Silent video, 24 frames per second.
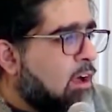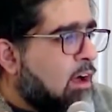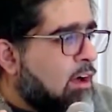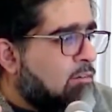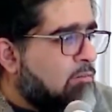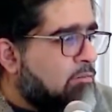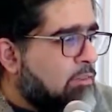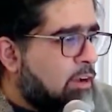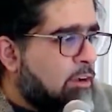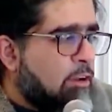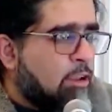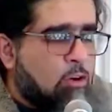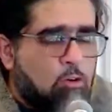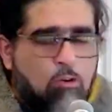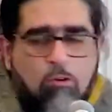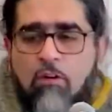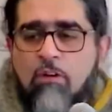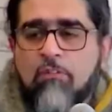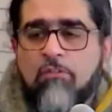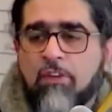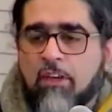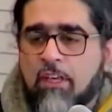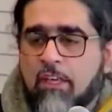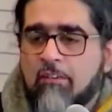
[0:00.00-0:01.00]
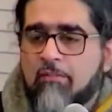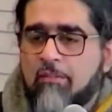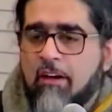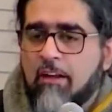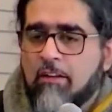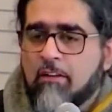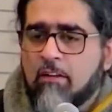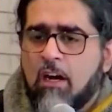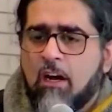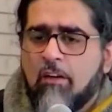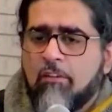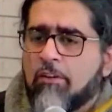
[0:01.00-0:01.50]
a very horrific
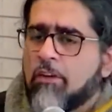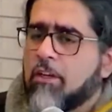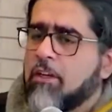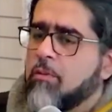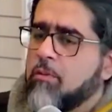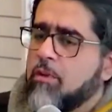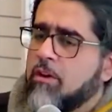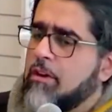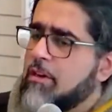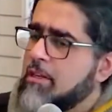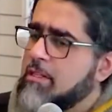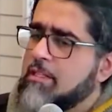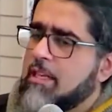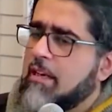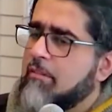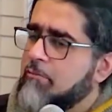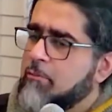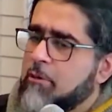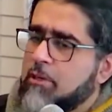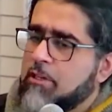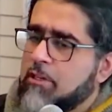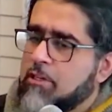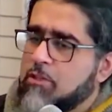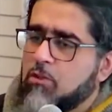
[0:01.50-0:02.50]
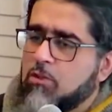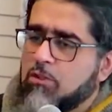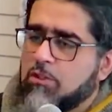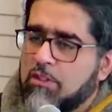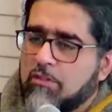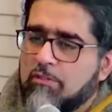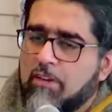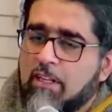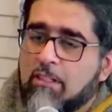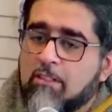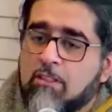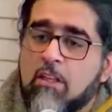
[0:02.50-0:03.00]
event. Other communities have witnessed those
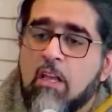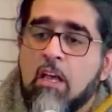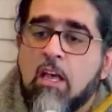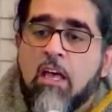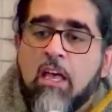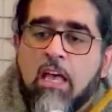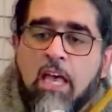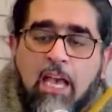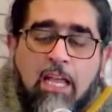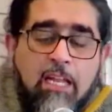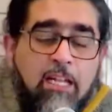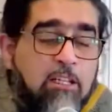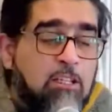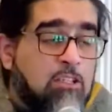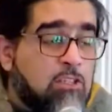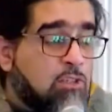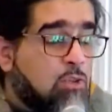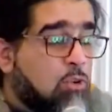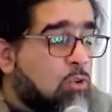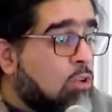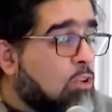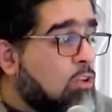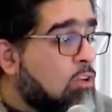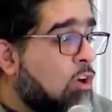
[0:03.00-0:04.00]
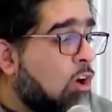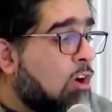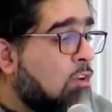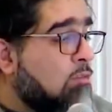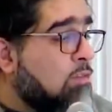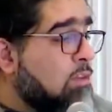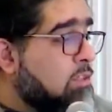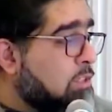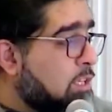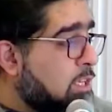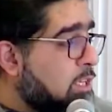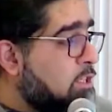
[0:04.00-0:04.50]
events. And in this whole
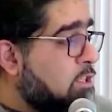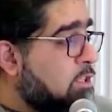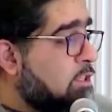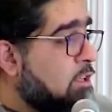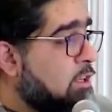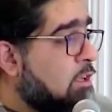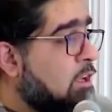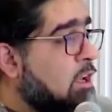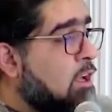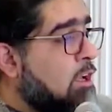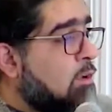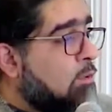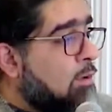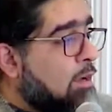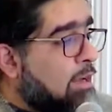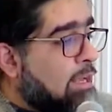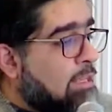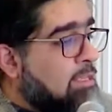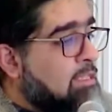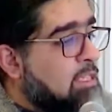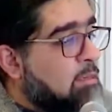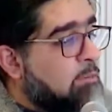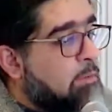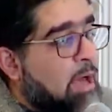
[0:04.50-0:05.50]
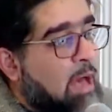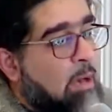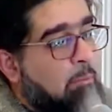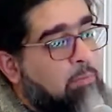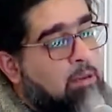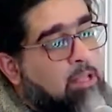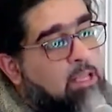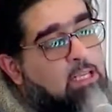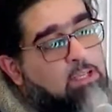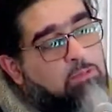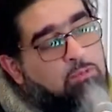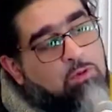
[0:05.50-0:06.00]
conversation, what ends up
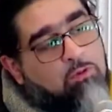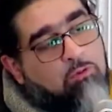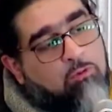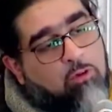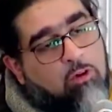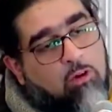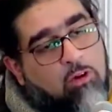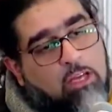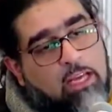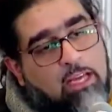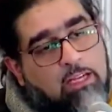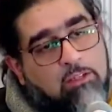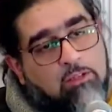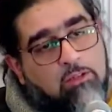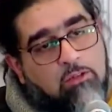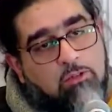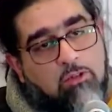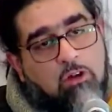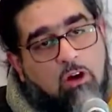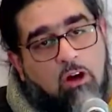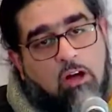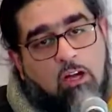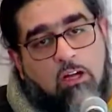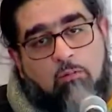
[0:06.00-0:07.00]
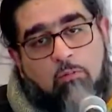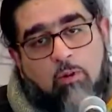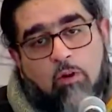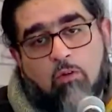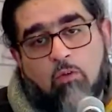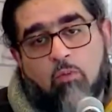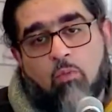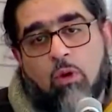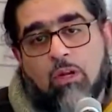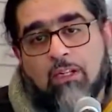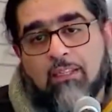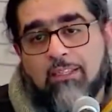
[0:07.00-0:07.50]
happening is we forget to talk
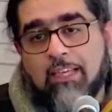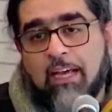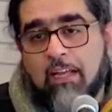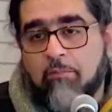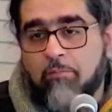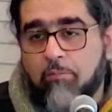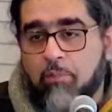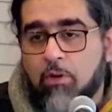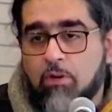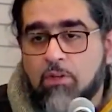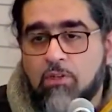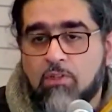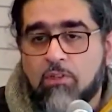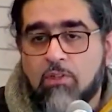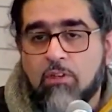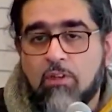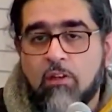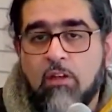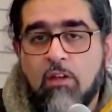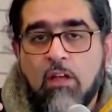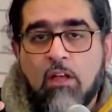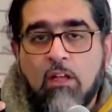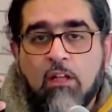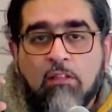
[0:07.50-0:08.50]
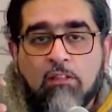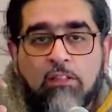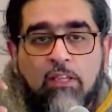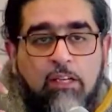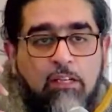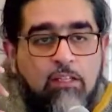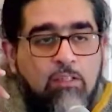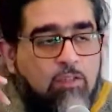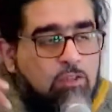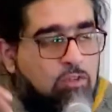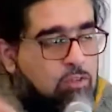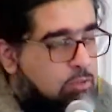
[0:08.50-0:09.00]
about what that person that
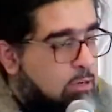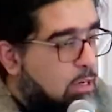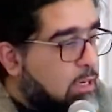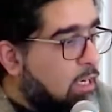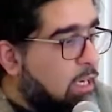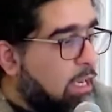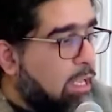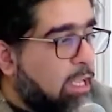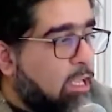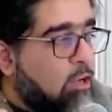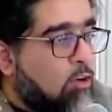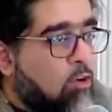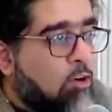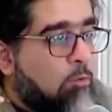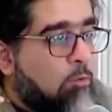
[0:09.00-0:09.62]
is struggling,